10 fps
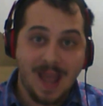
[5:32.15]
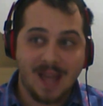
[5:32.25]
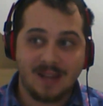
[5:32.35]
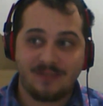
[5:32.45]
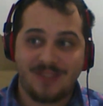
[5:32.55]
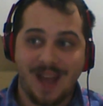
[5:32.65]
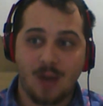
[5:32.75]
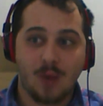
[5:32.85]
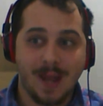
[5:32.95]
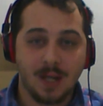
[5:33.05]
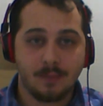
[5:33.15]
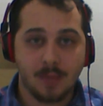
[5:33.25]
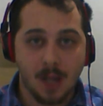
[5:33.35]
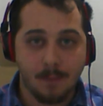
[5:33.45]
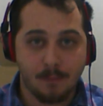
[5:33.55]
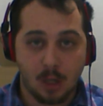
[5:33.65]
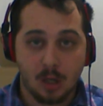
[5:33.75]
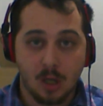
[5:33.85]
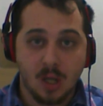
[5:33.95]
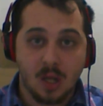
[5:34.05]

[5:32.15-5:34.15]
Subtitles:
and if that random number